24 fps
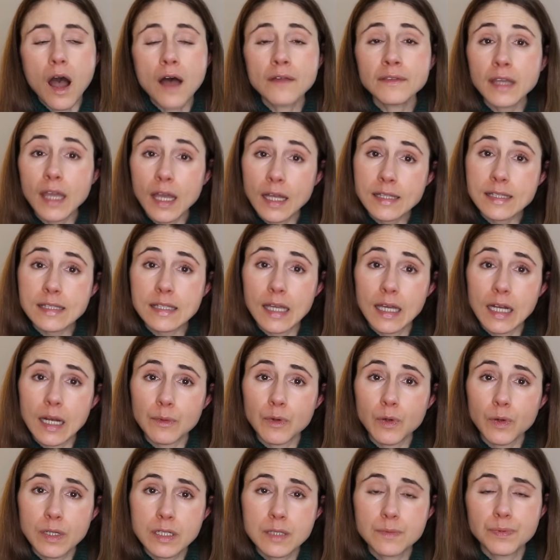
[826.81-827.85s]
On the end slide,
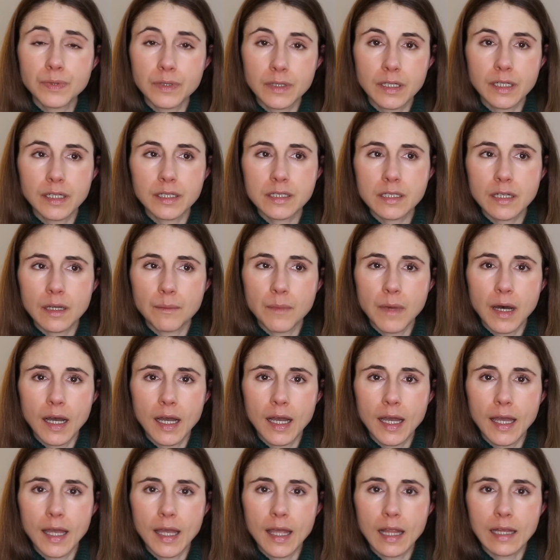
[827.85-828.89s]
I'm going to put
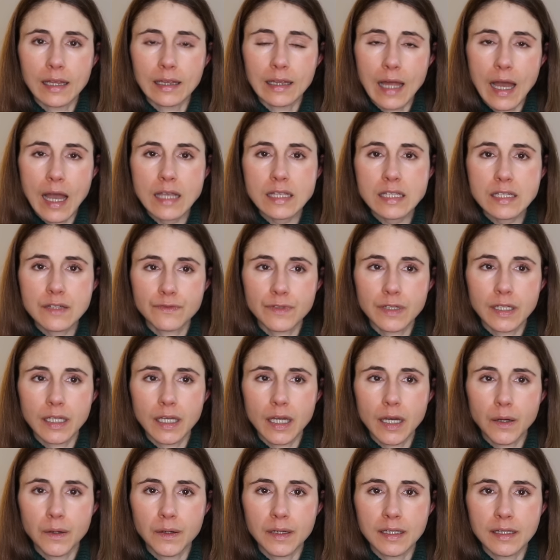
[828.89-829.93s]
my last
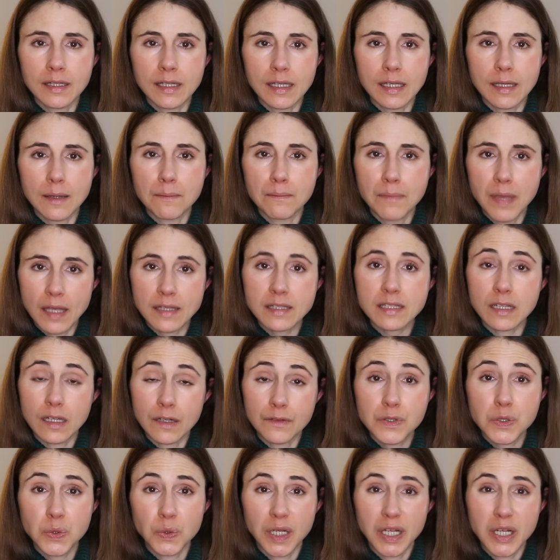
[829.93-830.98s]
video in the best
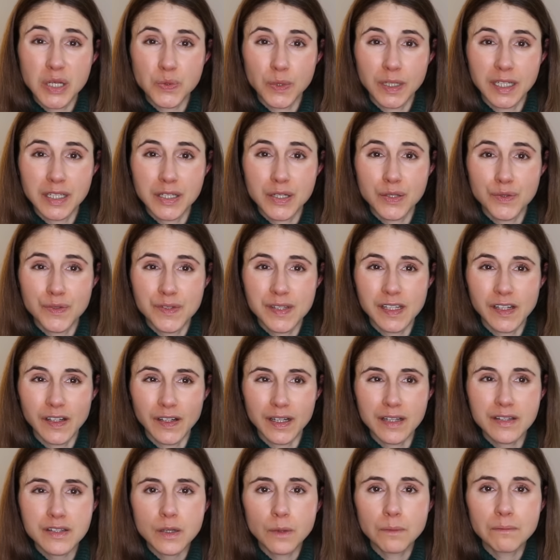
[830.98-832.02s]
of 2022
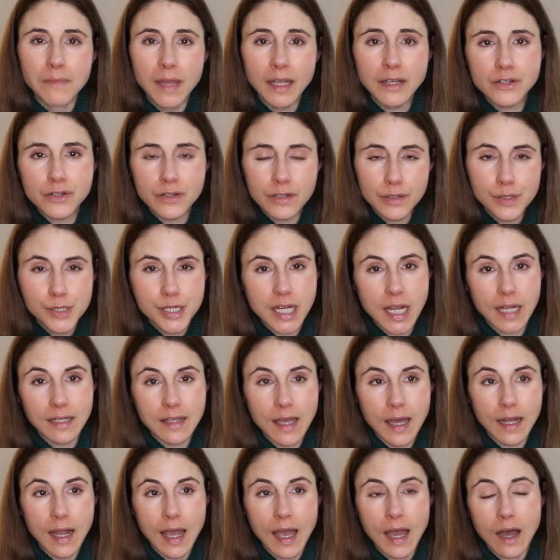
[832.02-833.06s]
series. So make sure you check
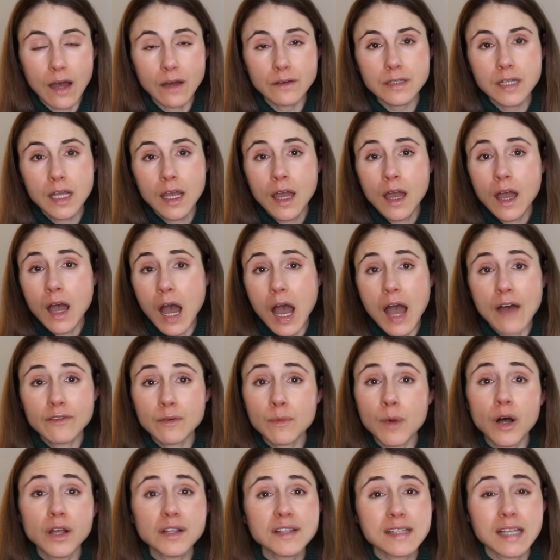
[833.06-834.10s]
that out. I have
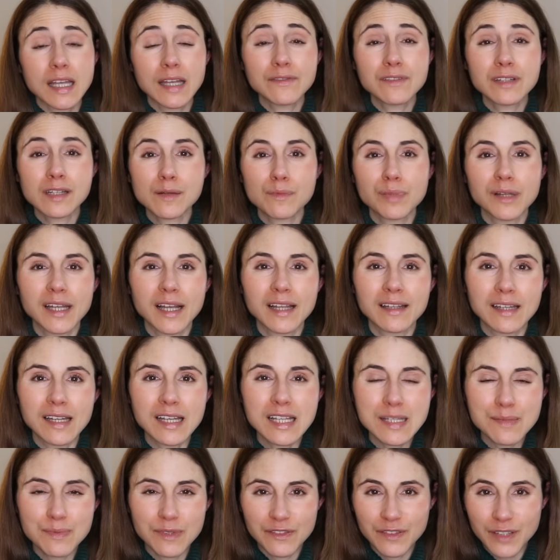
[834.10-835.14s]
them all saved in a
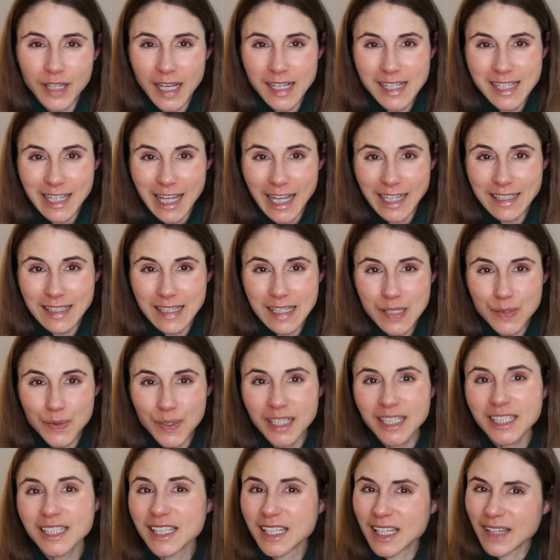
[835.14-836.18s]
playlist, but if you guys like this
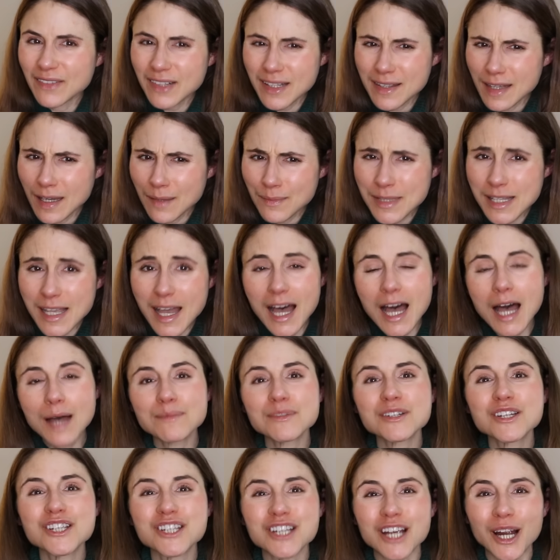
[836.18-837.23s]
one, give it a thumbs
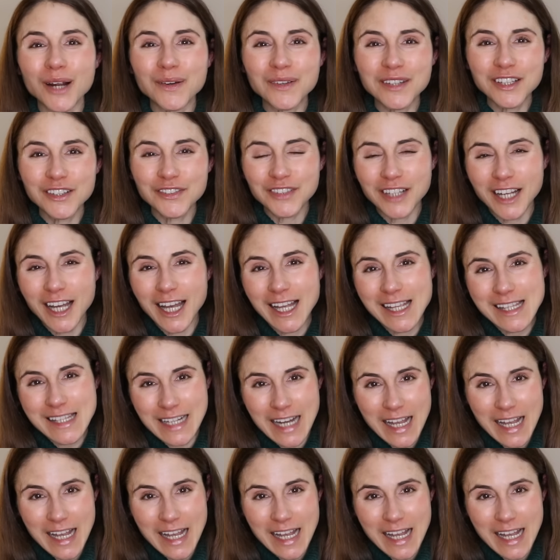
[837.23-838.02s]
up, share it with your your friends.